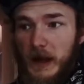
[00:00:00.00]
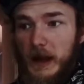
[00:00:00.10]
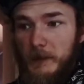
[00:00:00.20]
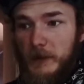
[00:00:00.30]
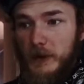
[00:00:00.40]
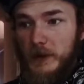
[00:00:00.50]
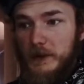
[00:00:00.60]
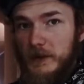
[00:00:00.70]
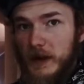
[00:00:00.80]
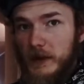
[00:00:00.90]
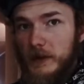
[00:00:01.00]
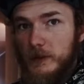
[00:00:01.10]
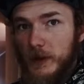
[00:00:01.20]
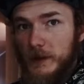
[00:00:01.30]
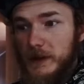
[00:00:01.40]
I'm going to
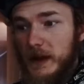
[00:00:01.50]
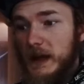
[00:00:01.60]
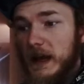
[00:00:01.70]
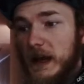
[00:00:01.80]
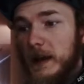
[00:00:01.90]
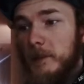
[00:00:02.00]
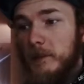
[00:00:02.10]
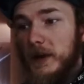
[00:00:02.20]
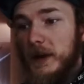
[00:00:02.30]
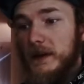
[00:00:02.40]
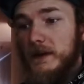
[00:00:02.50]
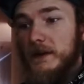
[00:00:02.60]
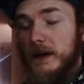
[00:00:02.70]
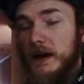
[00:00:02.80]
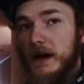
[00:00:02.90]
download once again,
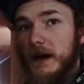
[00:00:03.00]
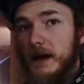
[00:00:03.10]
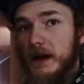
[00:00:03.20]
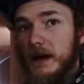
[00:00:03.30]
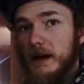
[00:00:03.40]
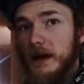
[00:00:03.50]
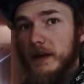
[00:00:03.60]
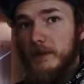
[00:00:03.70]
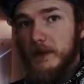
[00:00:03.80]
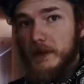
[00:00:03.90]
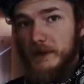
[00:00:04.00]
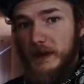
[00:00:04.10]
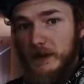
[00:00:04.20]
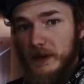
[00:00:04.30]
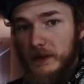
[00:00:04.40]
but I am
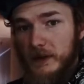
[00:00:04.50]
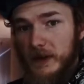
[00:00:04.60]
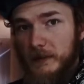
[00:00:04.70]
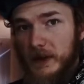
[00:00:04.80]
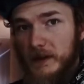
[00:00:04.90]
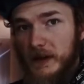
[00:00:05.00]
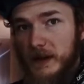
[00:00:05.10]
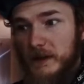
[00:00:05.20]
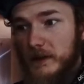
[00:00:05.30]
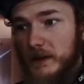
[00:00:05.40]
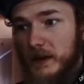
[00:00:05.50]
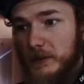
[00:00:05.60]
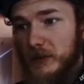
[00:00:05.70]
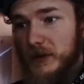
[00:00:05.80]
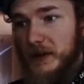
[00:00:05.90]
volunteering to get my ticket, so that's
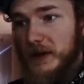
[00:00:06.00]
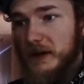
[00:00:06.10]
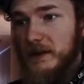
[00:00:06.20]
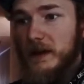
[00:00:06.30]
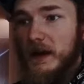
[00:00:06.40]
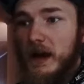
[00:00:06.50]
pretty neat.